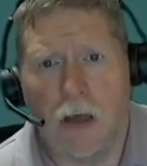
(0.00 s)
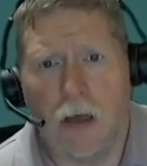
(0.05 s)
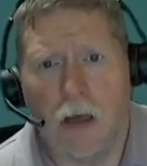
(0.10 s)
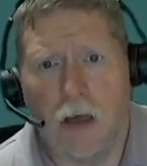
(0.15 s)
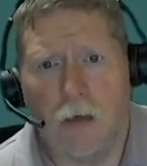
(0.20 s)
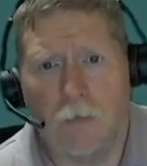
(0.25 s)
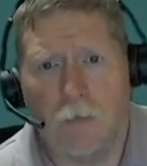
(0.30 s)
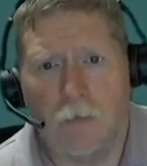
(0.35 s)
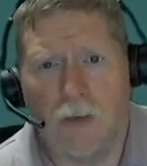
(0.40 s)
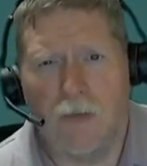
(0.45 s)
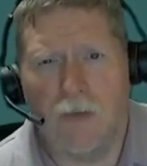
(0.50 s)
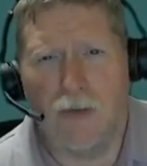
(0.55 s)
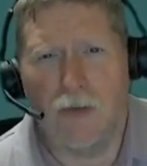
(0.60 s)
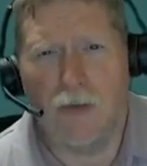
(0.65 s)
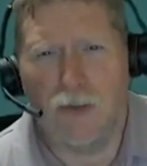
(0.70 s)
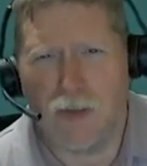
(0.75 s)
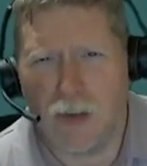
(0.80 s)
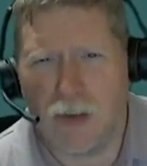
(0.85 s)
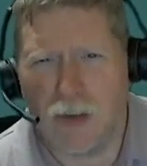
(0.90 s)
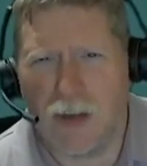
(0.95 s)
If you
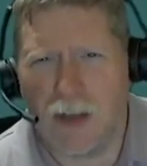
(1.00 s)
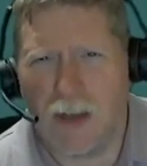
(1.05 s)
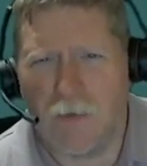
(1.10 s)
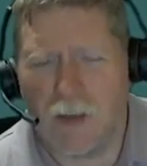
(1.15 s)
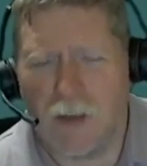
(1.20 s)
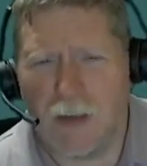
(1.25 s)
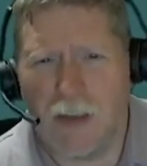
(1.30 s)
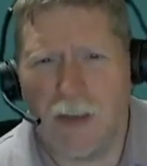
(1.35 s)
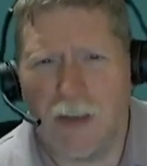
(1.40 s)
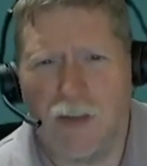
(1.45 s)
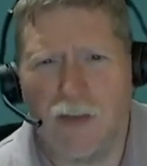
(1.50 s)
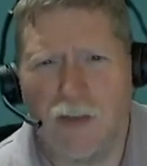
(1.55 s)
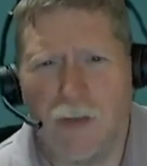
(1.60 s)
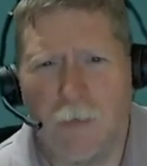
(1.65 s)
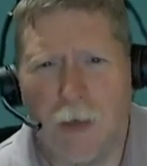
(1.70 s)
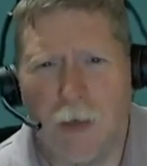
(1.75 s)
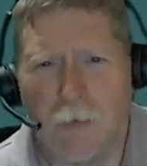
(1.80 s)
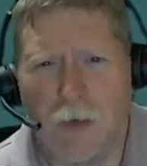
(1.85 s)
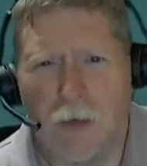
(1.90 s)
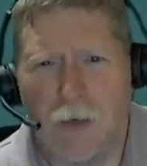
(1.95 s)
look at the list, you
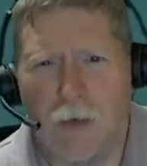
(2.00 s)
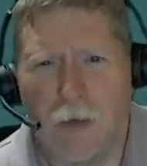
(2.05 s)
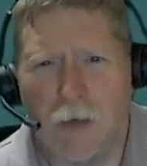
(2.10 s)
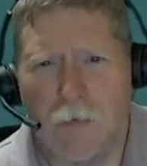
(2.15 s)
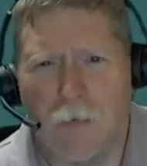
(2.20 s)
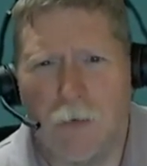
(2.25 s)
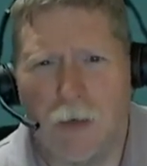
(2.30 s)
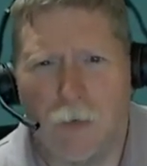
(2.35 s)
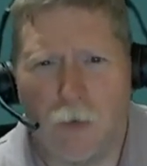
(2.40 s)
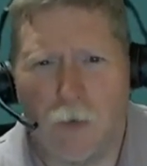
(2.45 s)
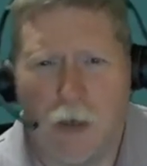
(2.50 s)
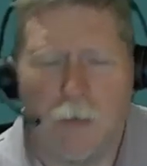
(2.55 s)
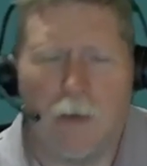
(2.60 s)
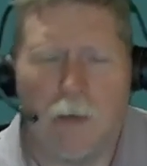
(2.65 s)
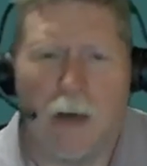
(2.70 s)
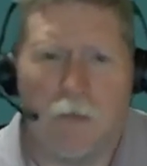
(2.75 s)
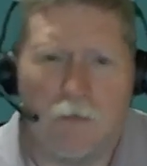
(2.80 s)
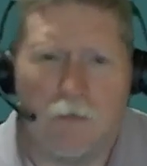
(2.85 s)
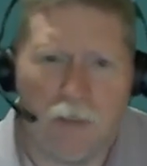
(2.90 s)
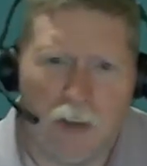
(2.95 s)
may be going, but what
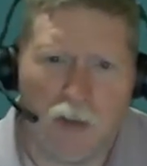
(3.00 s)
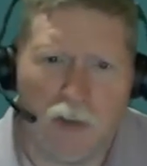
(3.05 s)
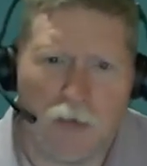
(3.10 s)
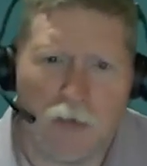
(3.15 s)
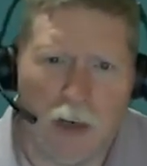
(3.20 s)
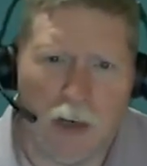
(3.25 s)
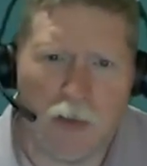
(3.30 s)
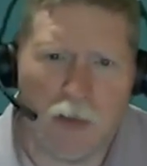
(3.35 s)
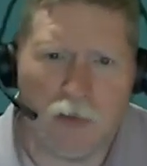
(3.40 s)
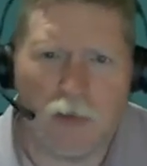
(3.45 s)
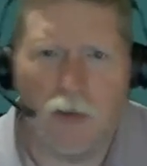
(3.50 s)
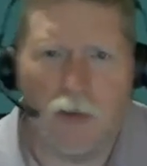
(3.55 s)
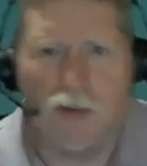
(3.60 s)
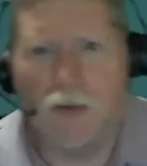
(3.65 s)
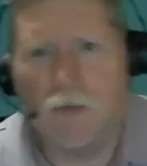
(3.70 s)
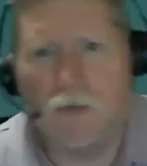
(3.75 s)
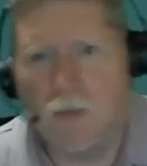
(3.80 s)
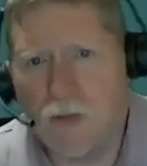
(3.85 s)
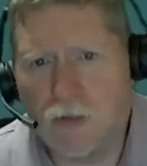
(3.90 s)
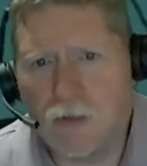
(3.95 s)
about this restaurant or
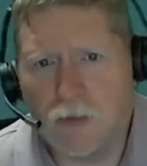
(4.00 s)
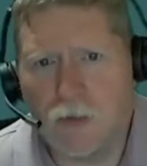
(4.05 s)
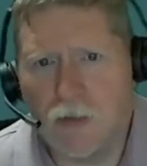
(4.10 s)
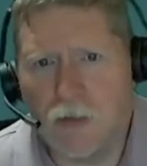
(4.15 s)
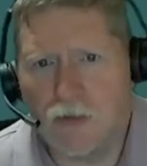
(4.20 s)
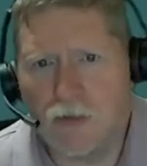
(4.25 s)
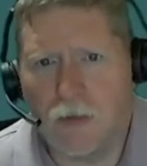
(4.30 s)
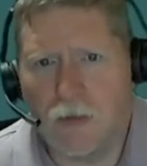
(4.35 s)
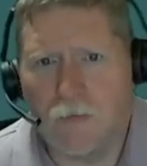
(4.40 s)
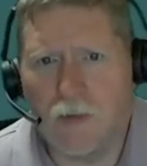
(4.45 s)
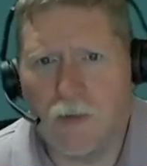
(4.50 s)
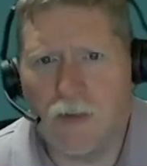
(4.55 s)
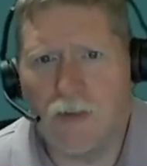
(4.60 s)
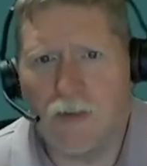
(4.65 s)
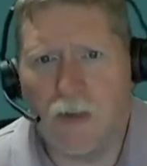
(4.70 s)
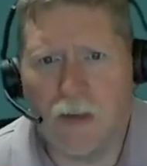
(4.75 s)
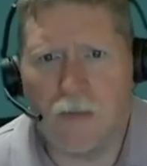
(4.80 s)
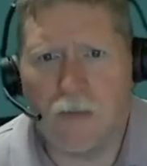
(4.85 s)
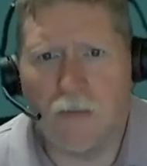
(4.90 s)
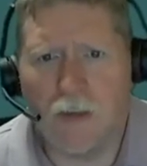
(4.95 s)
this restaurant that's
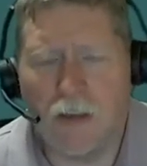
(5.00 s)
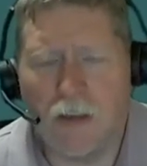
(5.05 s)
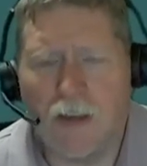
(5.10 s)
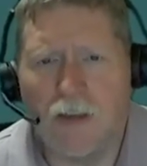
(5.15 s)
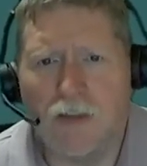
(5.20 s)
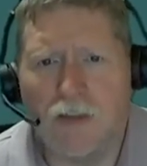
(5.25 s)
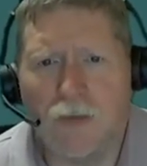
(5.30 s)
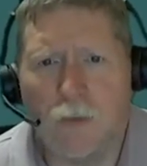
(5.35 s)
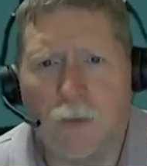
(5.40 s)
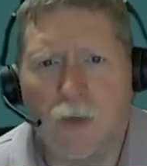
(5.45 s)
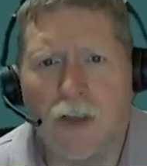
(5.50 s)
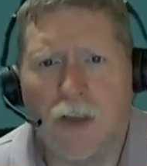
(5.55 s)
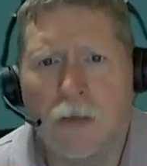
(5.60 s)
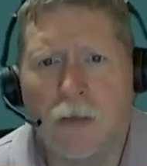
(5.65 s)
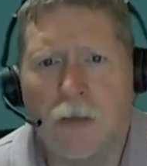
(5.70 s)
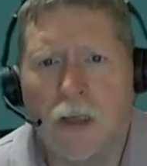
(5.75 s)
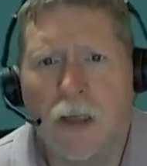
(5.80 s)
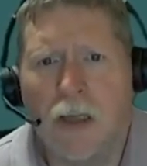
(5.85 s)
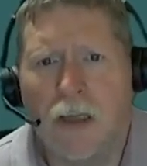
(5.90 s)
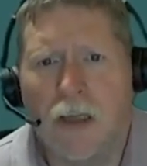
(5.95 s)
not on the list? Well,
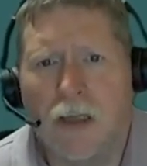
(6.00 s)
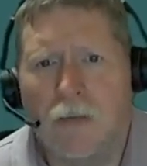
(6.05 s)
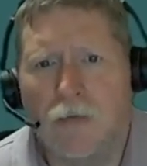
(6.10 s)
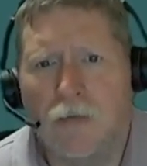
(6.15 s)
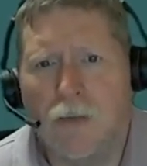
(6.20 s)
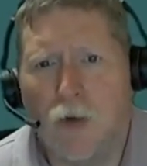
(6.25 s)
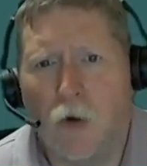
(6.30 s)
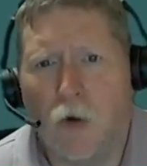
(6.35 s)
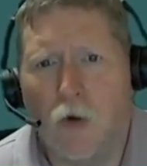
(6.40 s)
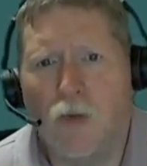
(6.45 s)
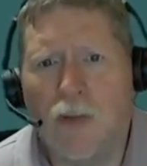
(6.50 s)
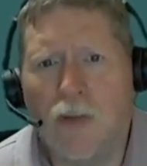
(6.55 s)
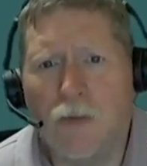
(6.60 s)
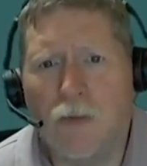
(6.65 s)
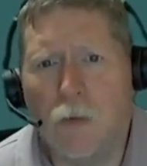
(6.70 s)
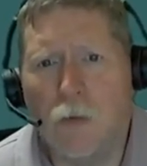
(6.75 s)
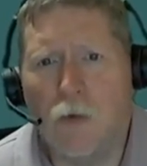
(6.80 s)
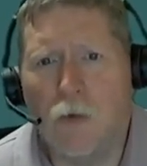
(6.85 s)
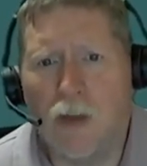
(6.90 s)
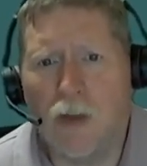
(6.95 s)
only the
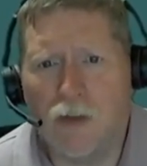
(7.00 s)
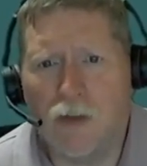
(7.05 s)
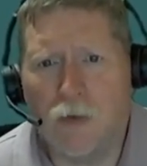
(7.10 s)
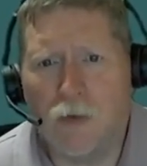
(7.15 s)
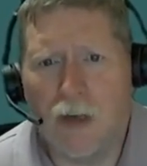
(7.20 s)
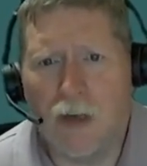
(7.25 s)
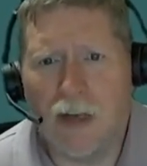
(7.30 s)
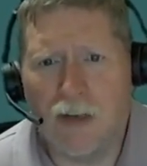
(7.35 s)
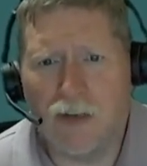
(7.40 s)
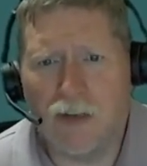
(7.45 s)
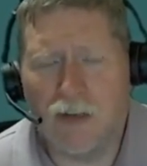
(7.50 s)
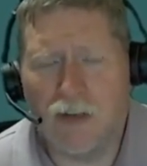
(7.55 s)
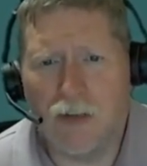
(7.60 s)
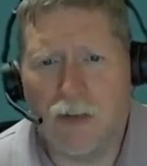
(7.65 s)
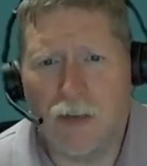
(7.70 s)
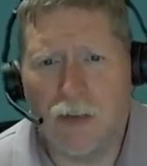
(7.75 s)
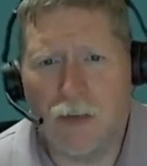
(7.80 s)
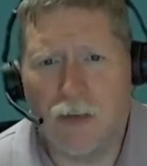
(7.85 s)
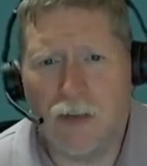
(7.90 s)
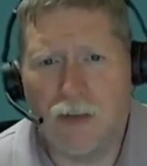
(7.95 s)
ones who actually are
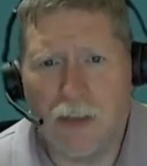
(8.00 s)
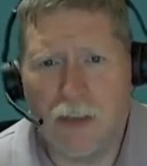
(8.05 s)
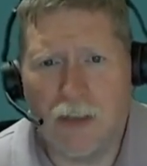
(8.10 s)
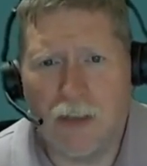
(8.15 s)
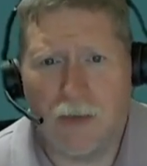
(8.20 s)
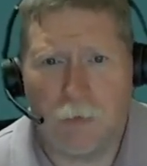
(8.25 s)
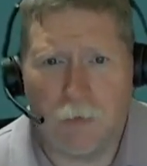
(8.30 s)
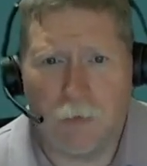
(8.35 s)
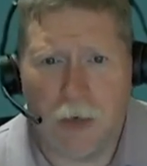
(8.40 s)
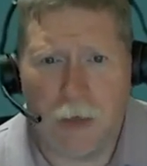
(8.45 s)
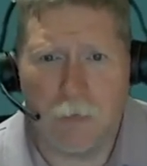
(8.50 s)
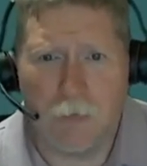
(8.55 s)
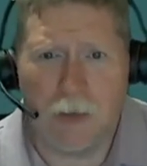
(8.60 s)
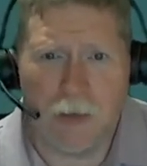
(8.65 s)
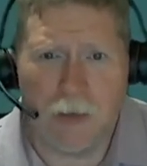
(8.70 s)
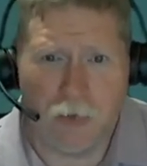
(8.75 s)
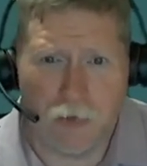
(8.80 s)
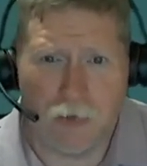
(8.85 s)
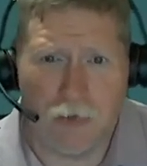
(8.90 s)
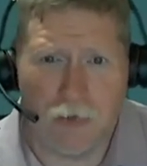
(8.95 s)
using either public
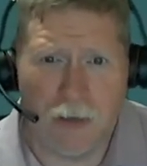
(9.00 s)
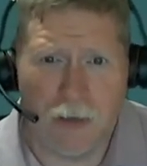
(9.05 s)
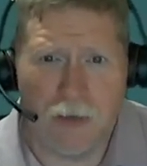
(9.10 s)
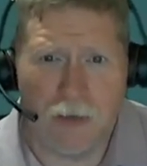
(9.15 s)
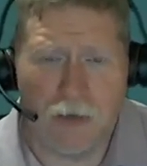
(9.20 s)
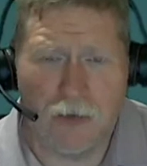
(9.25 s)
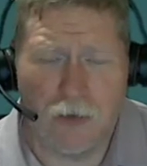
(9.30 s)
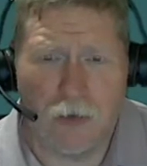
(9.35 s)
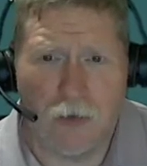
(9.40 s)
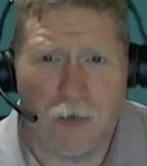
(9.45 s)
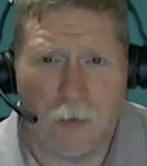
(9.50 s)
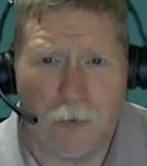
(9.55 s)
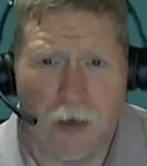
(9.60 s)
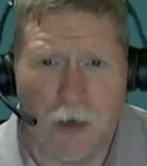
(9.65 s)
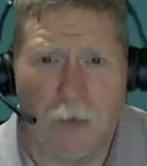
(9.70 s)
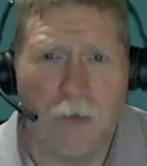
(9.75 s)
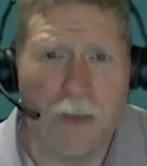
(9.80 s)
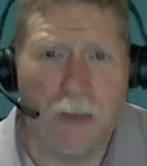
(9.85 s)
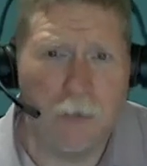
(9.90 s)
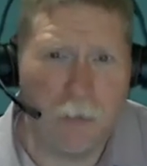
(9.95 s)
streets or
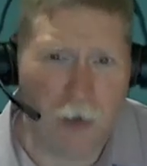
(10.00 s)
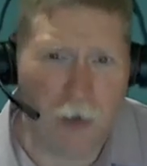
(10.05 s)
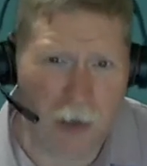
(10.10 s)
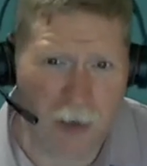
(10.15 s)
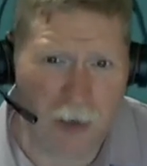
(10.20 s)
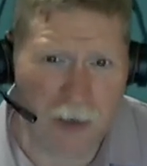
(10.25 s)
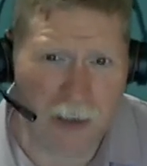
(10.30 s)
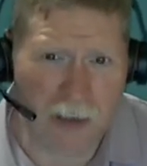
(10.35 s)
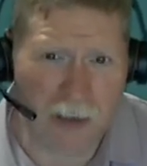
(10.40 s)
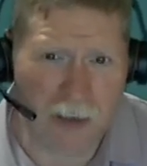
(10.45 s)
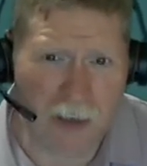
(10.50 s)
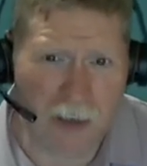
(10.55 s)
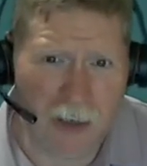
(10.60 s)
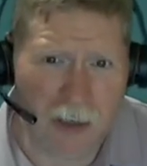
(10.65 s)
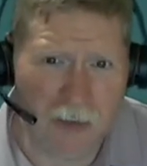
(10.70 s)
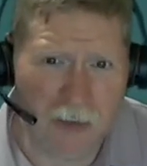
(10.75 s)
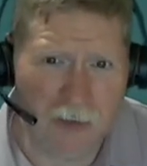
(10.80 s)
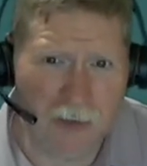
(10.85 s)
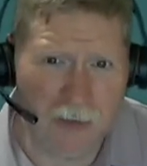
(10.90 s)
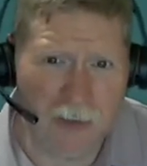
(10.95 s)
public parking
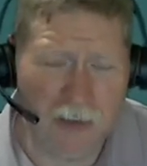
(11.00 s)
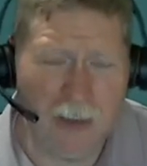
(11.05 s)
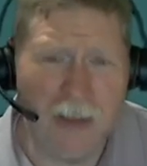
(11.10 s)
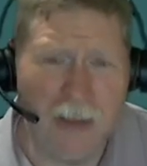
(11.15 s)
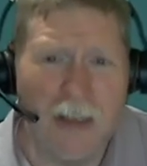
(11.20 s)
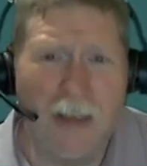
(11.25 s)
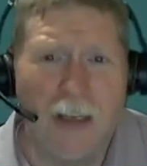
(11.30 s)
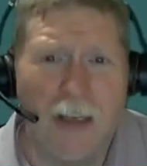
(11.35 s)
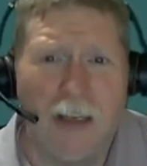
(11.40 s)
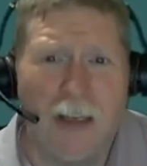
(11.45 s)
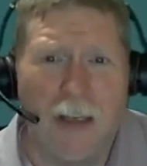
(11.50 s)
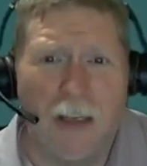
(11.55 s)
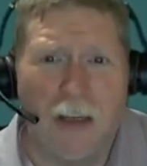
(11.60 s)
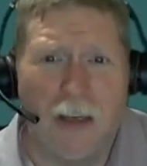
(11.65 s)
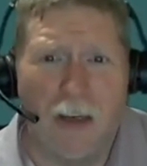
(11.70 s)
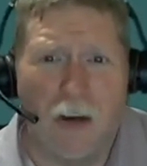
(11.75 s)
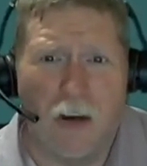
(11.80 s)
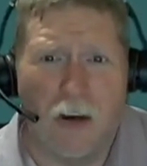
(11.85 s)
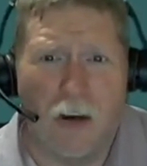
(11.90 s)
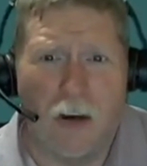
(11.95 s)
lots
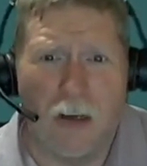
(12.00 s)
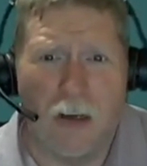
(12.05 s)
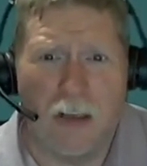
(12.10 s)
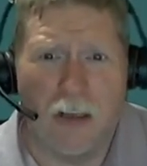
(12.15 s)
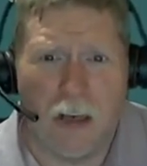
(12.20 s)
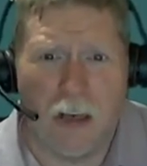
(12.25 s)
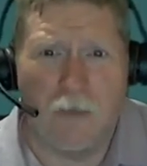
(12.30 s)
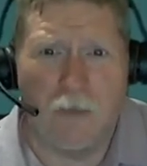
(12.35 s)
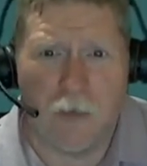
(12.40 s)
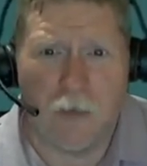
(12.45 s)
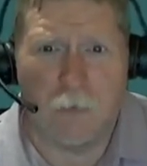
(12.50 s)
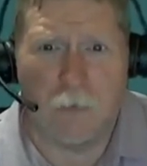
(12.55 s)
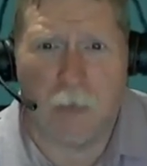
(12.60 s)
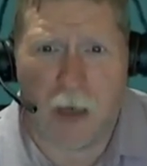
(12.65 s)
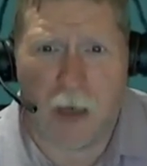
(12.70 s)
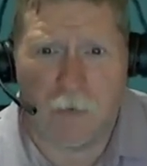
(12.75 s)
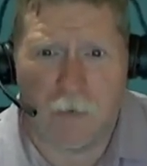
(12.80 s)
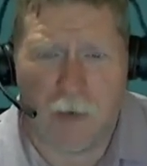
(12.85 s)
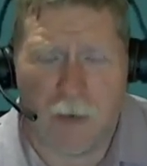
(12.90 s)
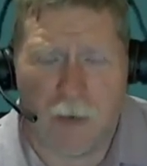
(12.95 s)
are governed by
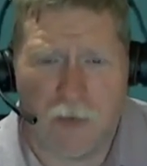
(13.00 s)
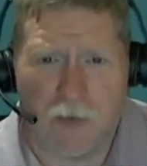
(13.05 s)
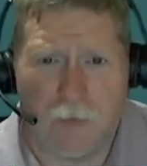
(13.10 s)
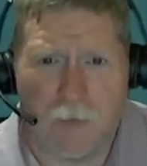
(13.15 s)
this.